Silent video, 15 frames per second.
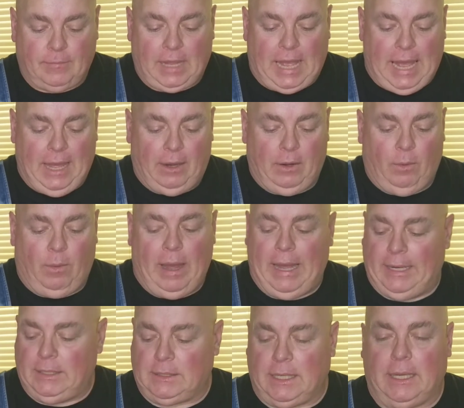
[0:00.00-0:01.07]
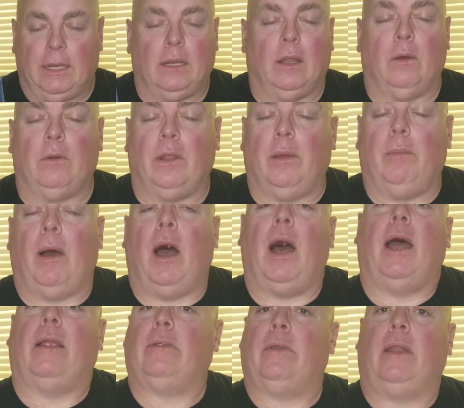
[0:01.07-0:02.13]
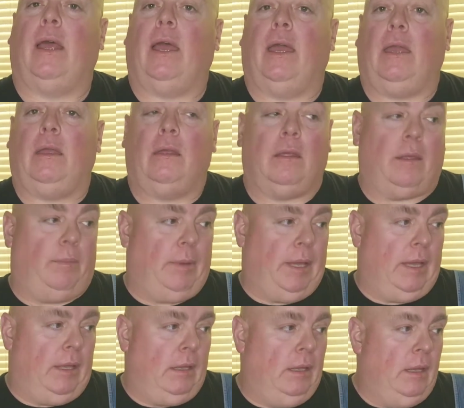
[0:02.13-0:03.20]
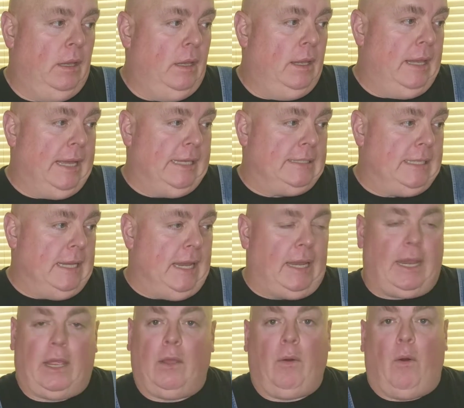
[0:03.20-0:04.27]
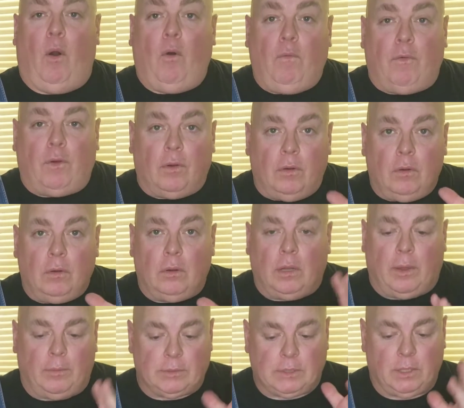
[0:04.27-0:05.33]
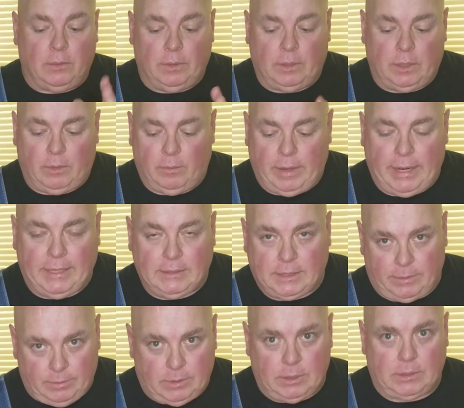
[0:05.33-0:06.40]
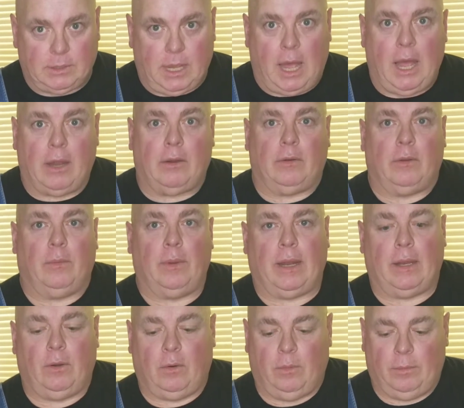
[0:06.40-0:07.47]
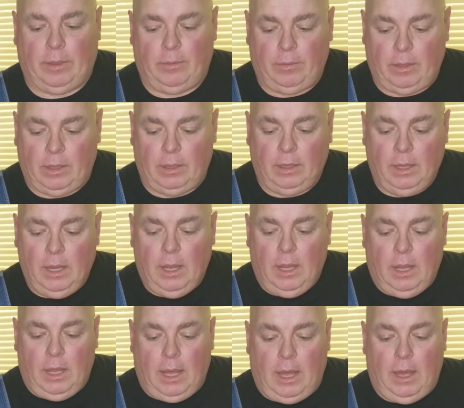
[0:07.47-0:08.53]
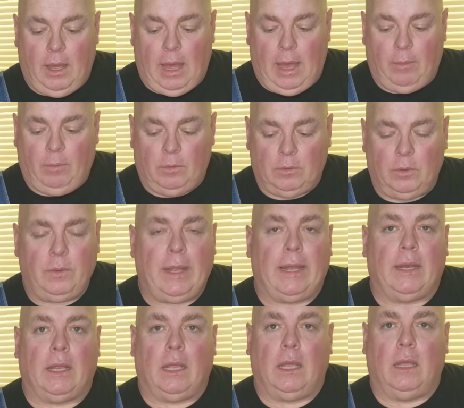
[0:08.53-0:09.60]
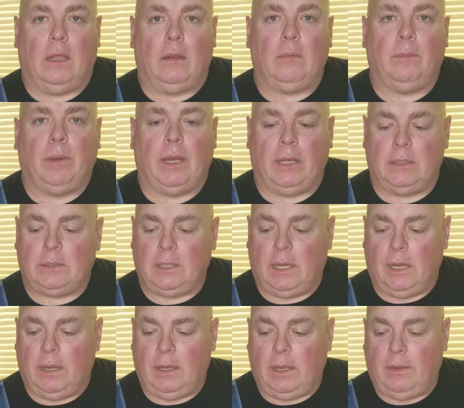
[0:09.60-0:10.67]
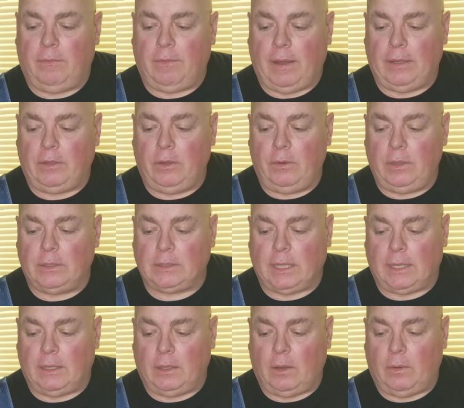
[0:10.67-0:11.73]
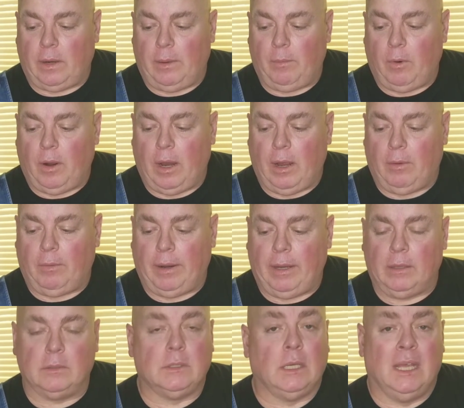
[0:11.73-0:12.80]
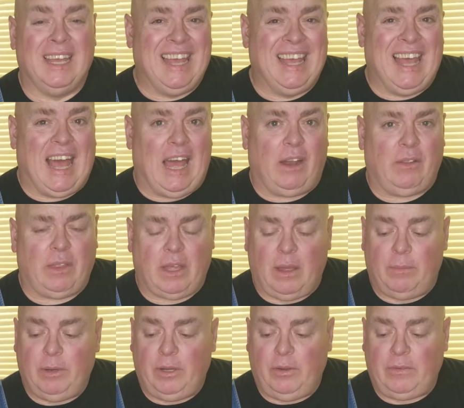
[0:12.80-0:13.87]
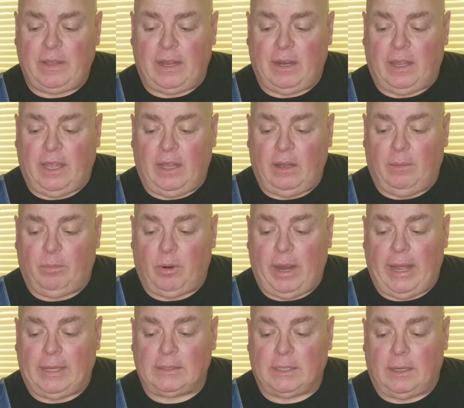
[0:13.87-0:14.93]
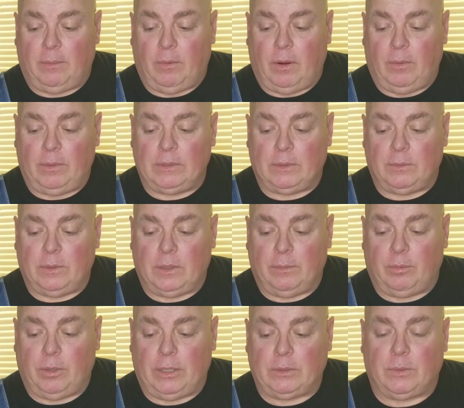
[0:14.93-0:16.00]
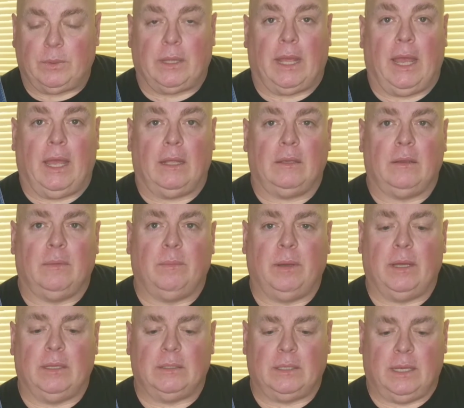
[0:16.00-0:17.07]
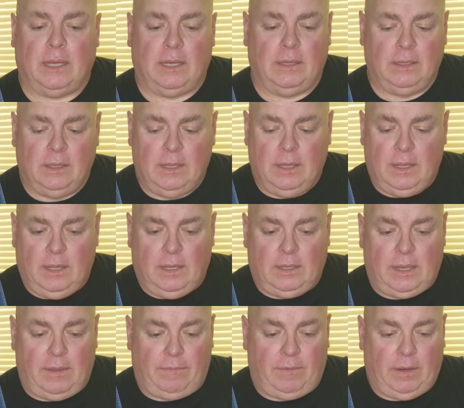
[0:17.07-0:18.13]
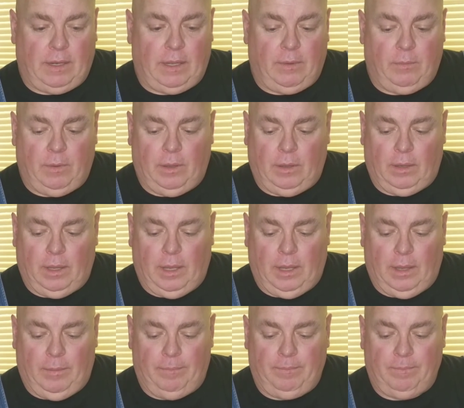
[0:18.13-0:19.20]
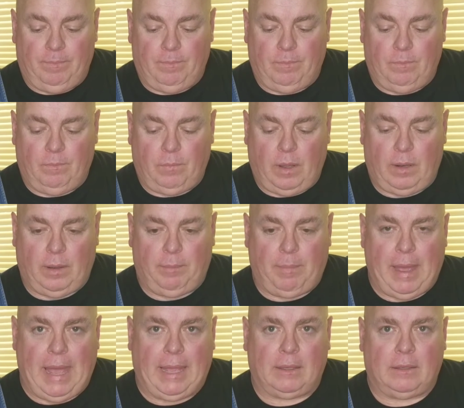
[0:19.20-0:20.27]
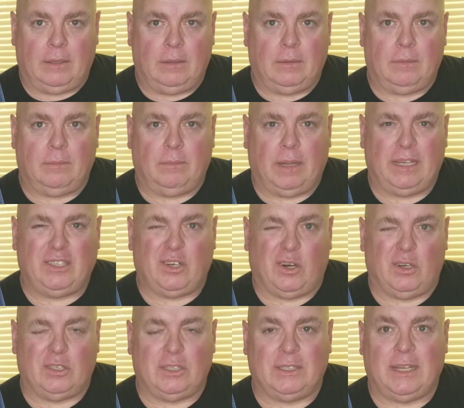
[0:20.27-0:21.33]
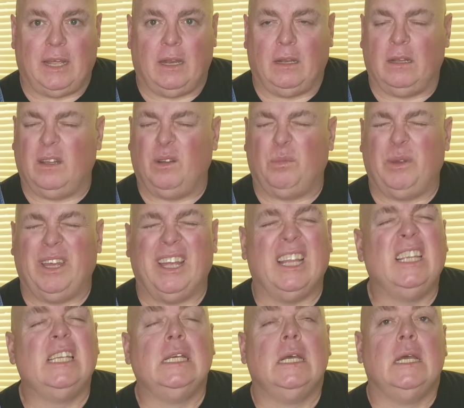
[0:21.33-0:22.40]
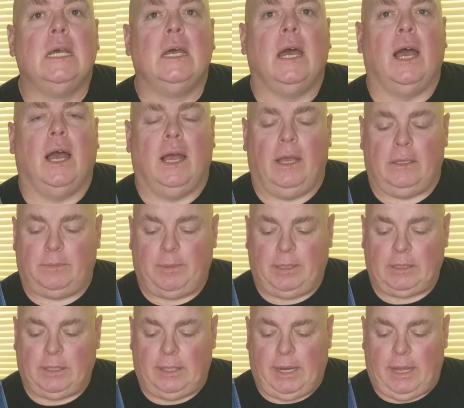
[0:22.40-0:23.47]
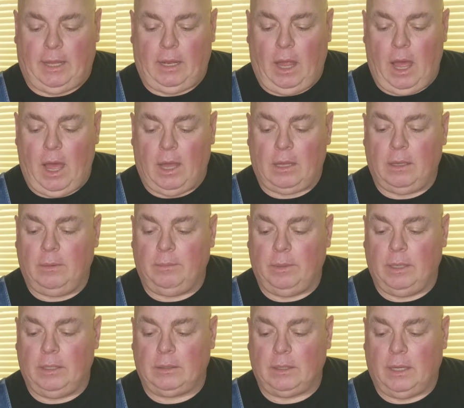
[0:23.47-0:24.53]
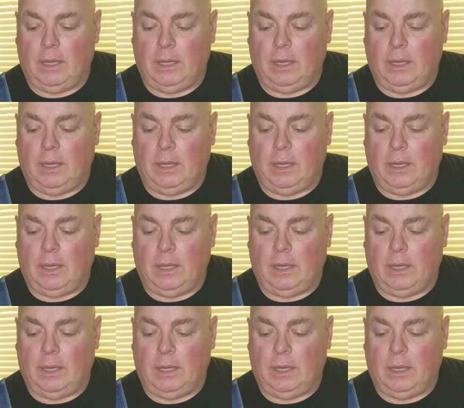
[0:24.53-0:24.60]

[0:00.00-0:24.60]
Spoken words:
don't know why I decided to load them hot today, but like I said, I didn't go over. They were still within range. They were just hotter than what I normally run. I won't do that again, but if I do decide to load any more hot rounds, I don't think I'm going to use that Aguila brass anymore. I wasn't real impressed with that, but definitely will probably back my charges down a little bit, especially in that Glock. But